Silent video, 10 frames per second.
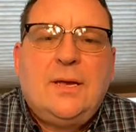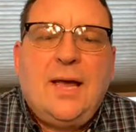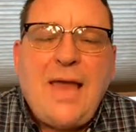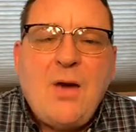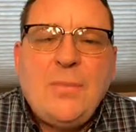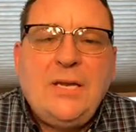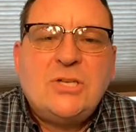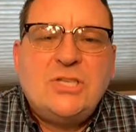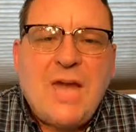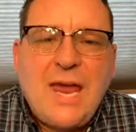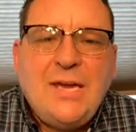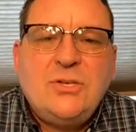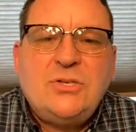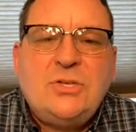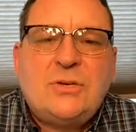Allow me to
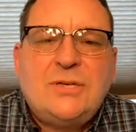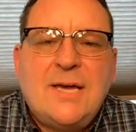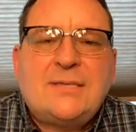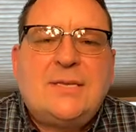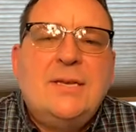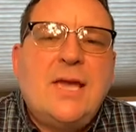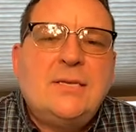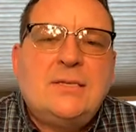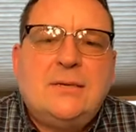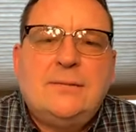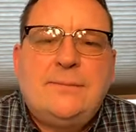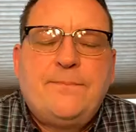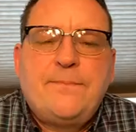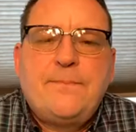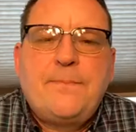change your destination.
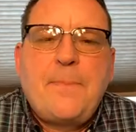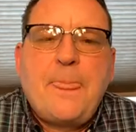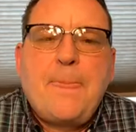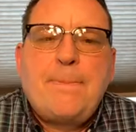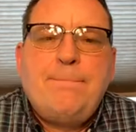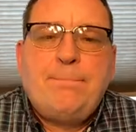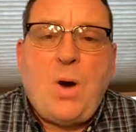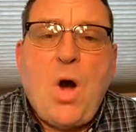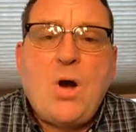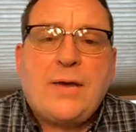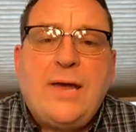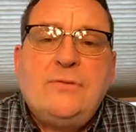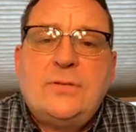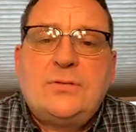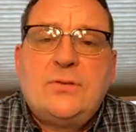And Paul
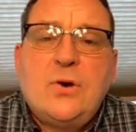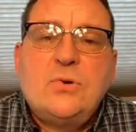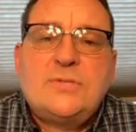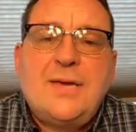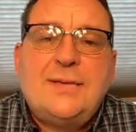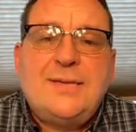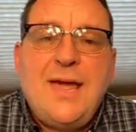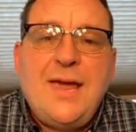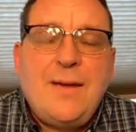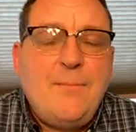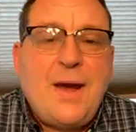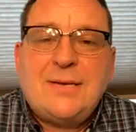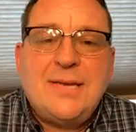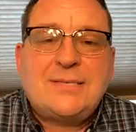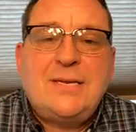gave it to those that day, and my
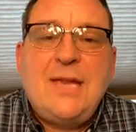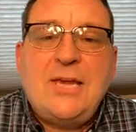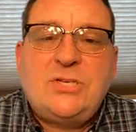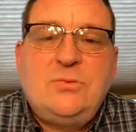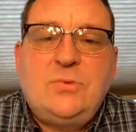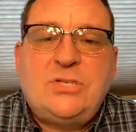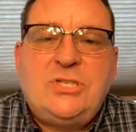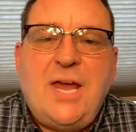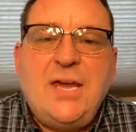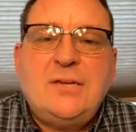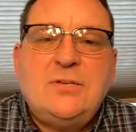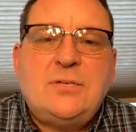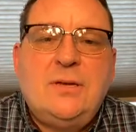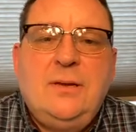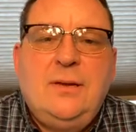destination was
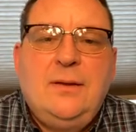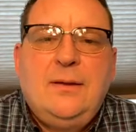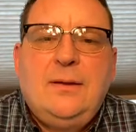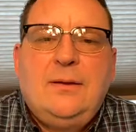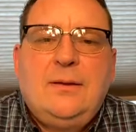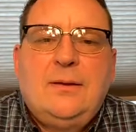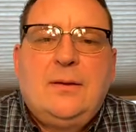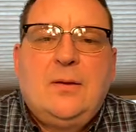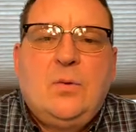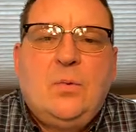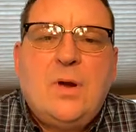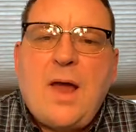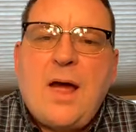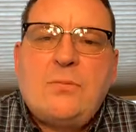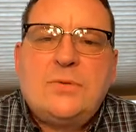changed when
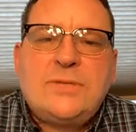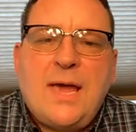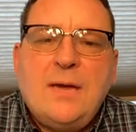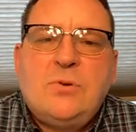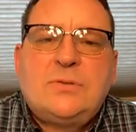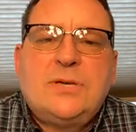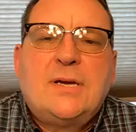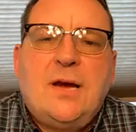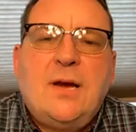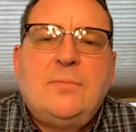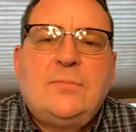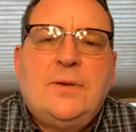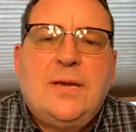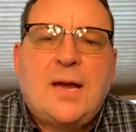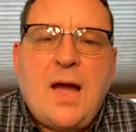I was able to come
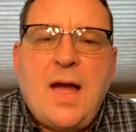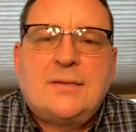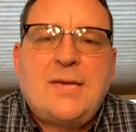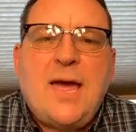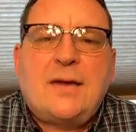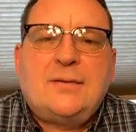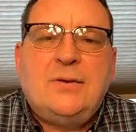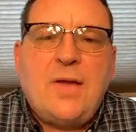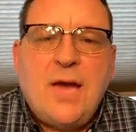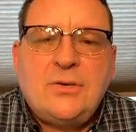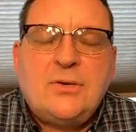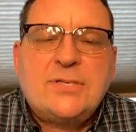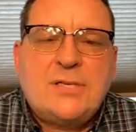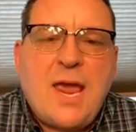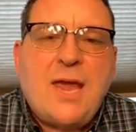and contact and
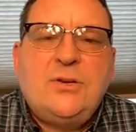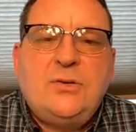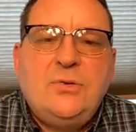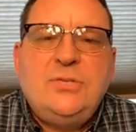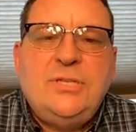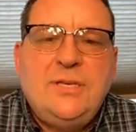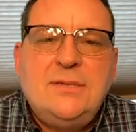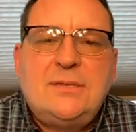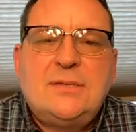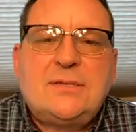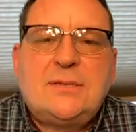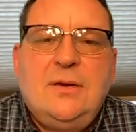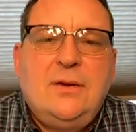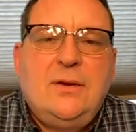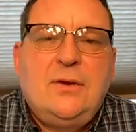understand who Jesus
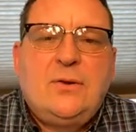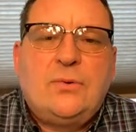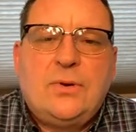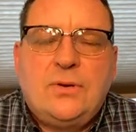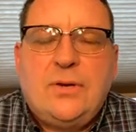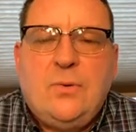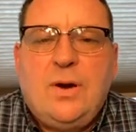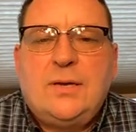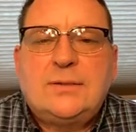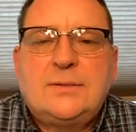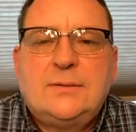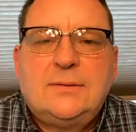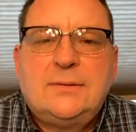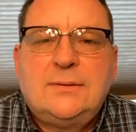really was.